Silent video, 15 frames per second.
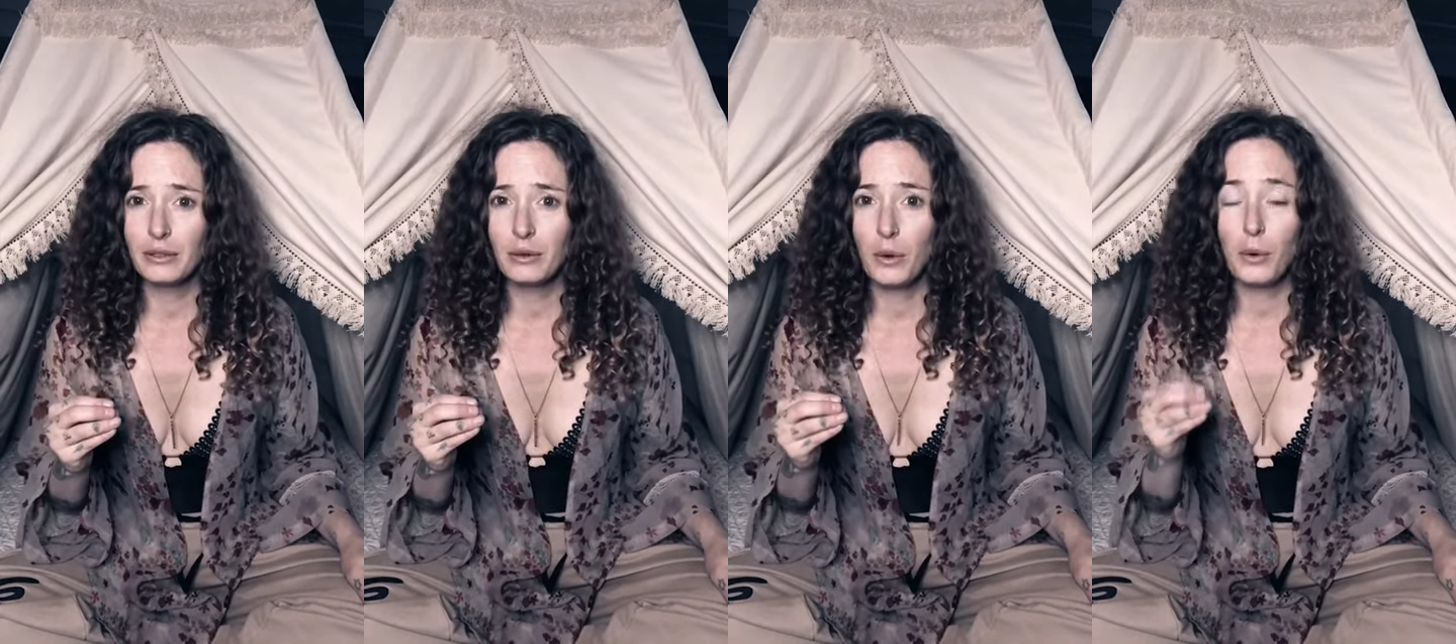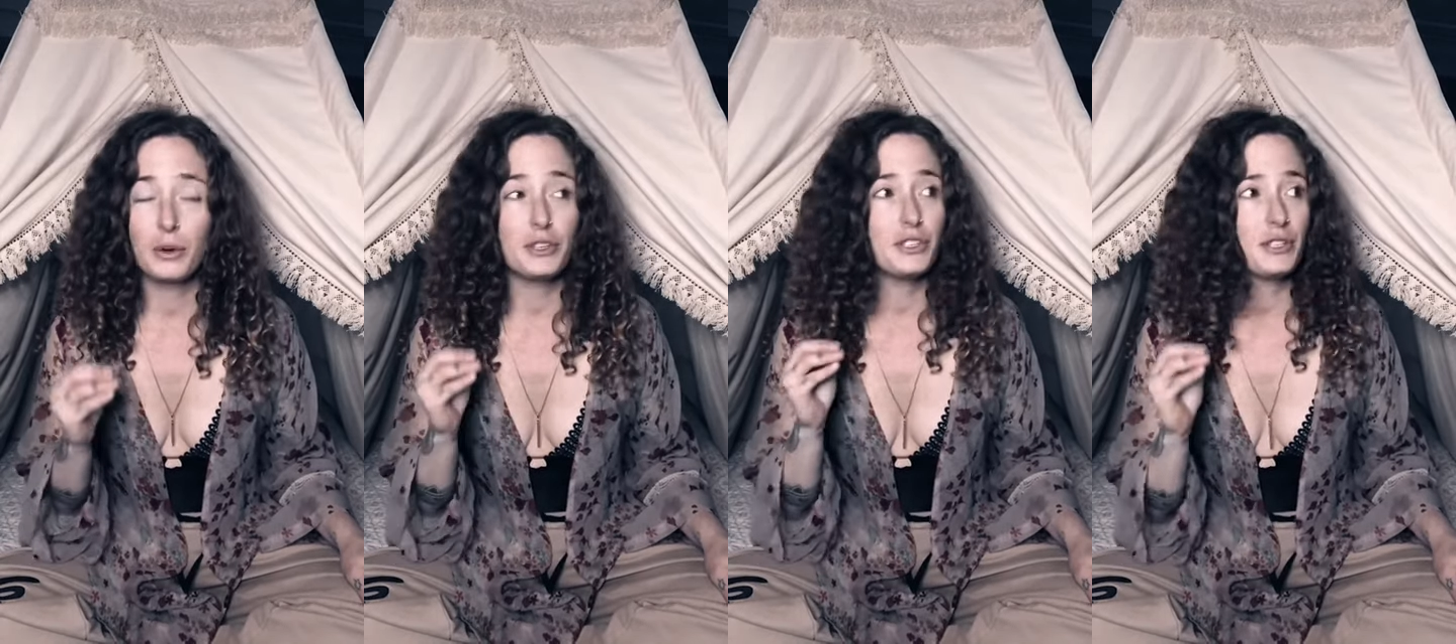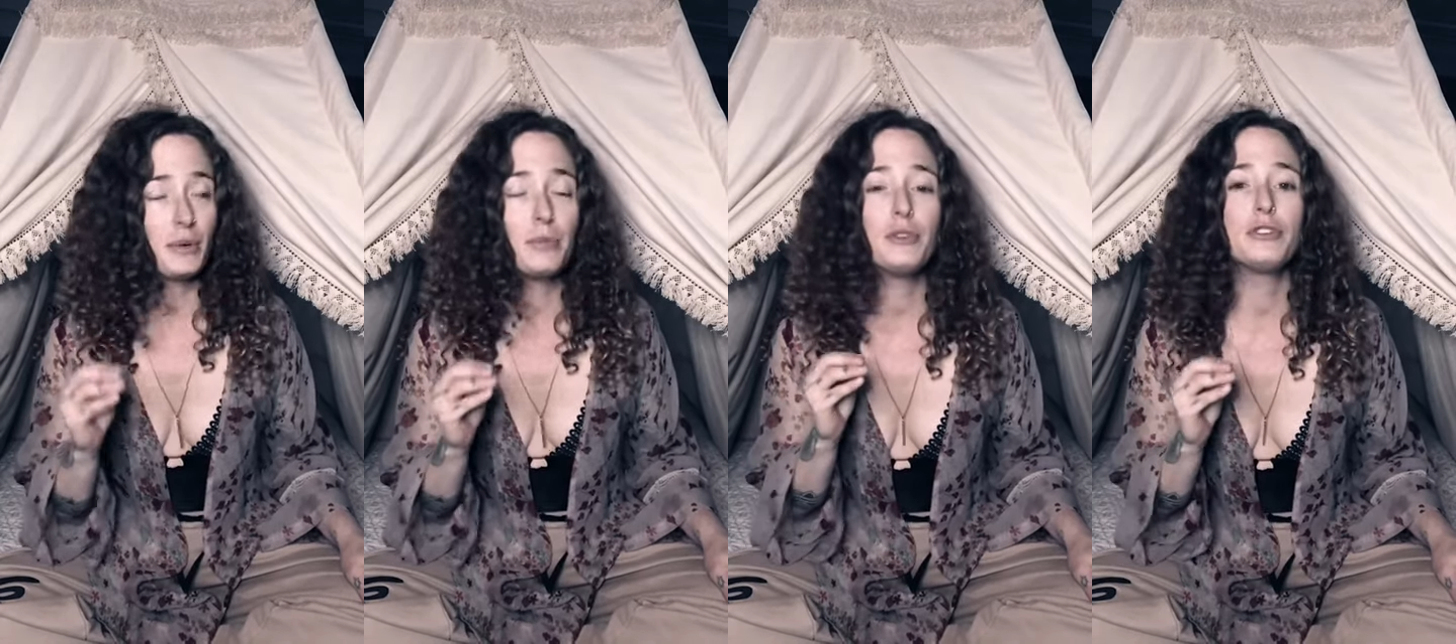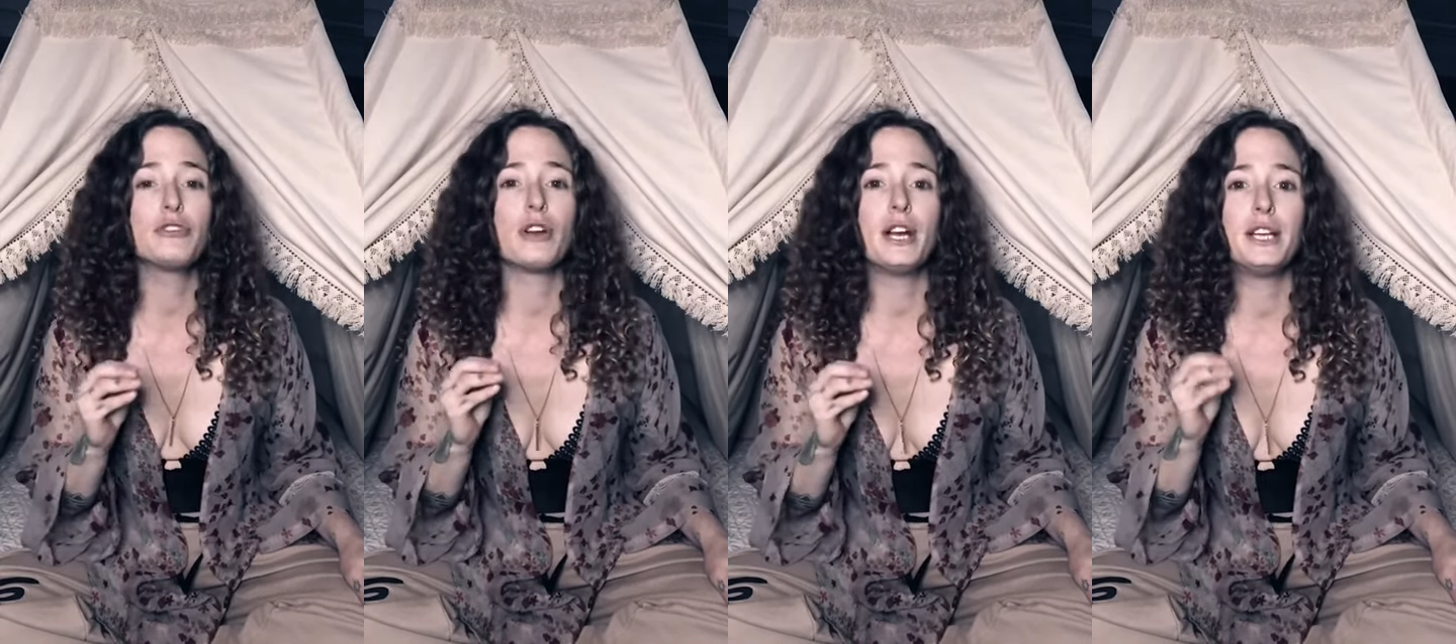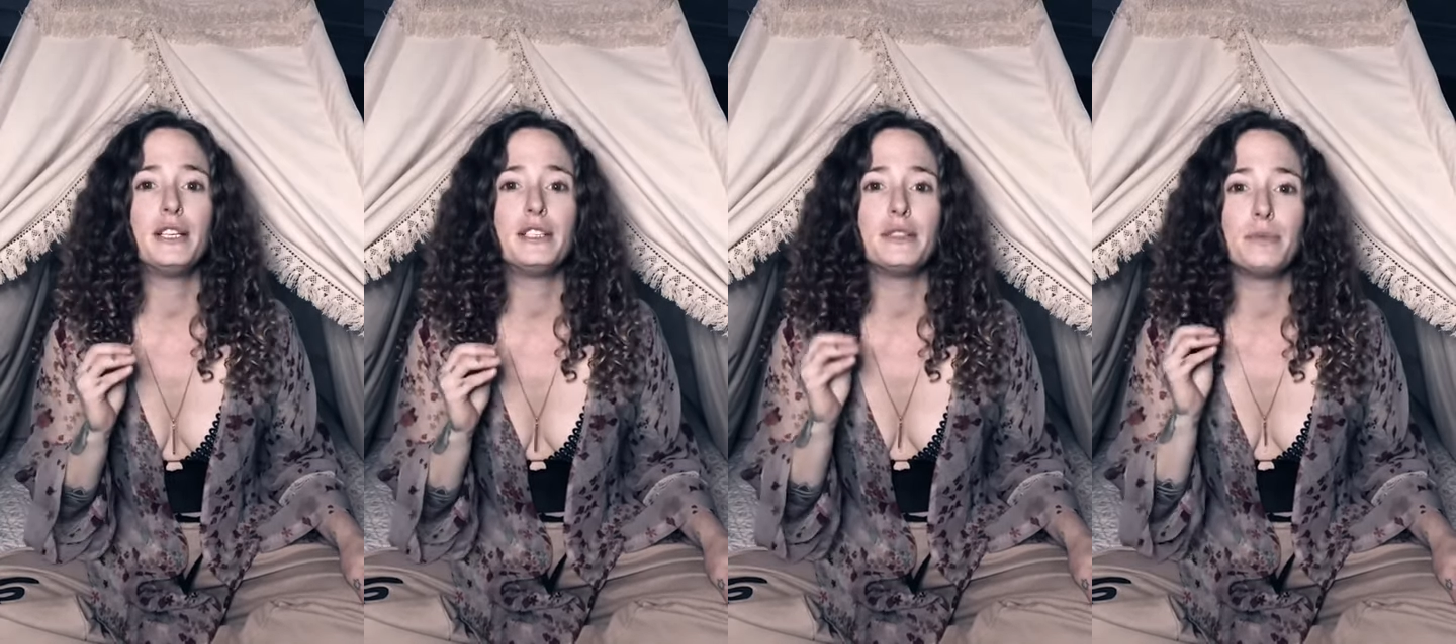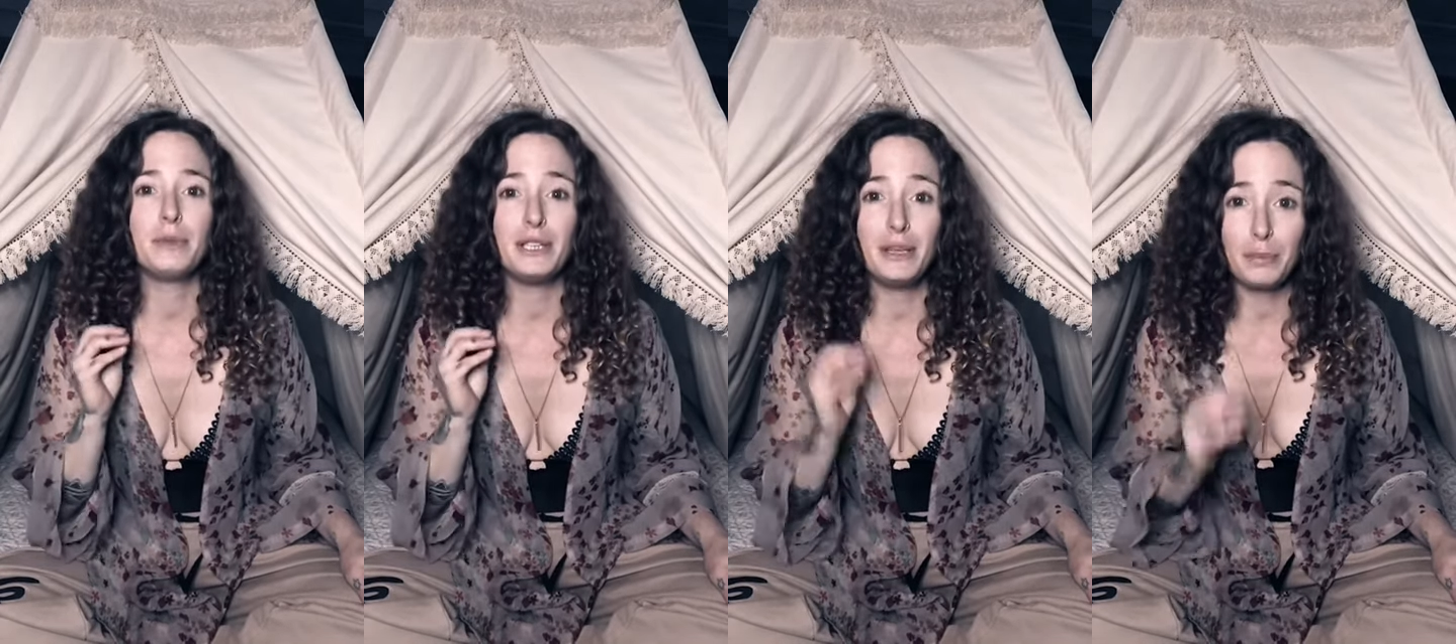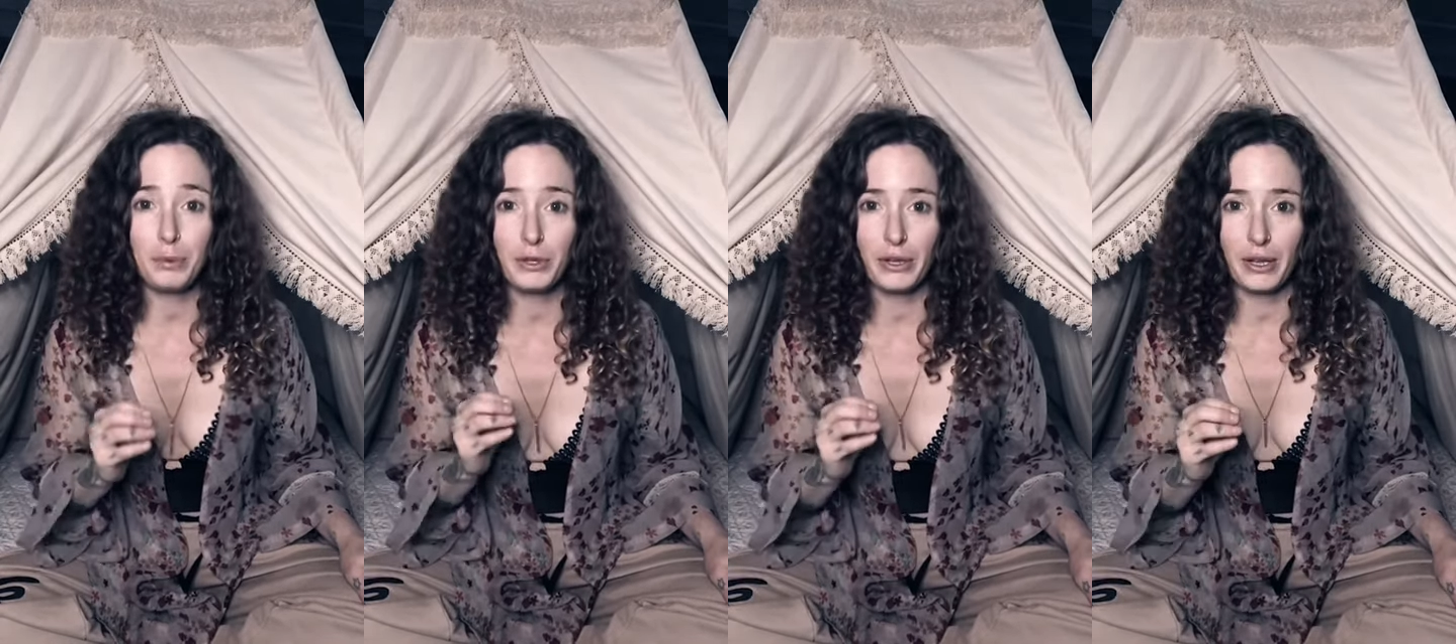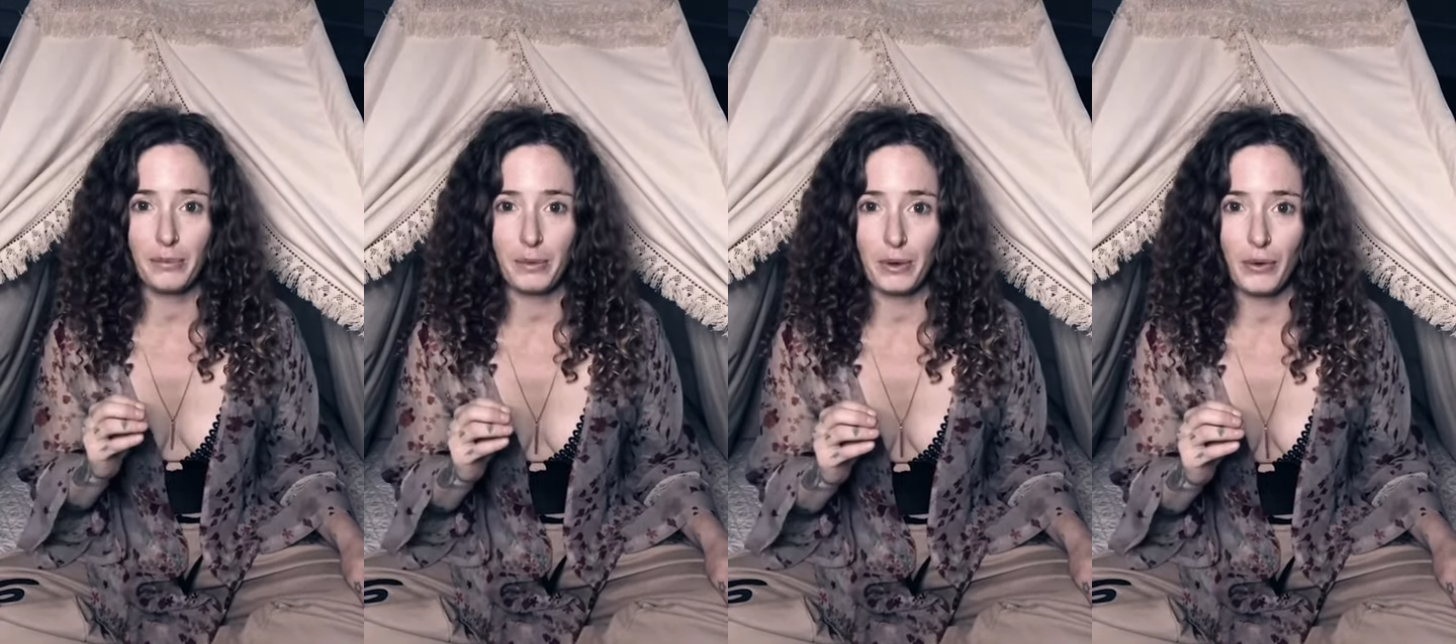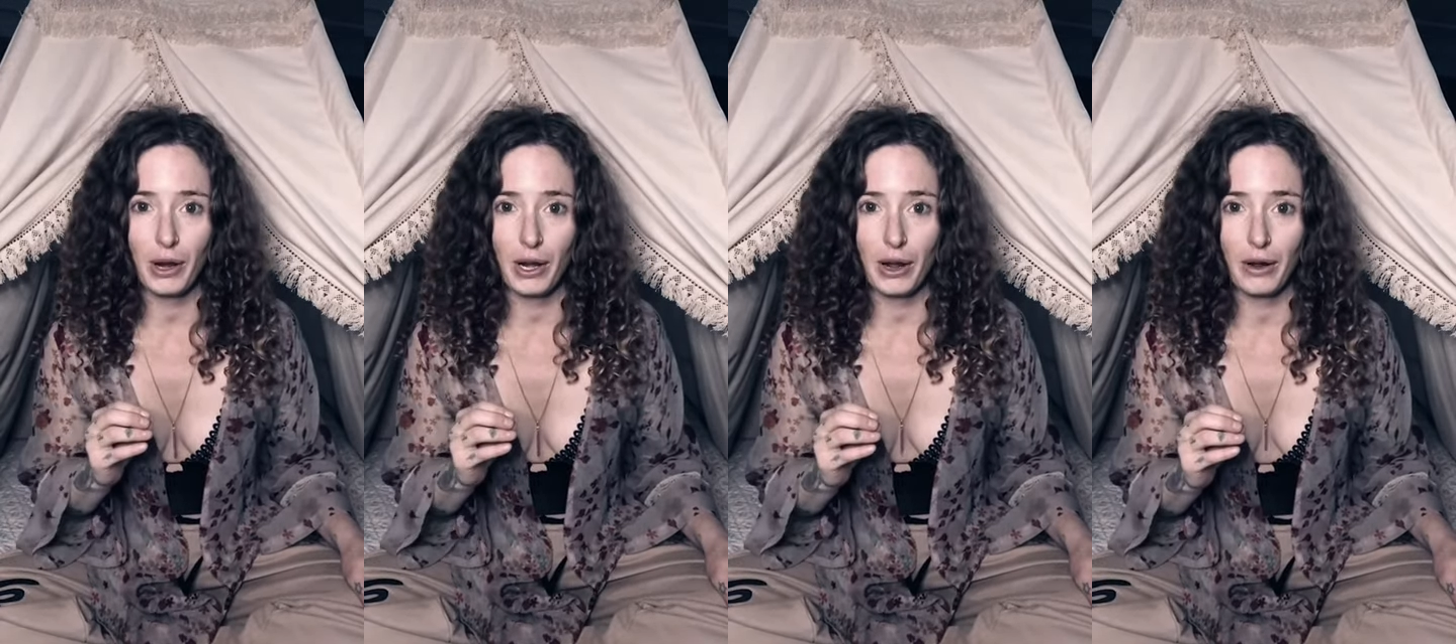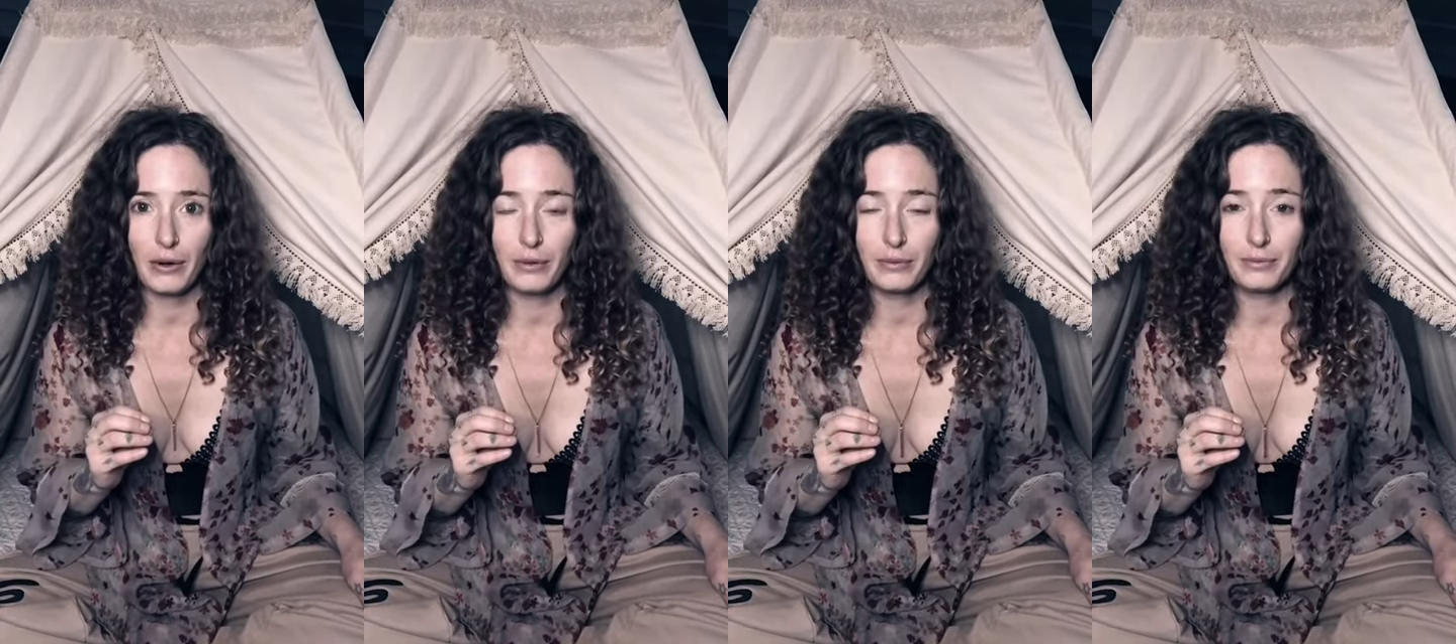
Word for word: Or is someone trying to manipulate me right now?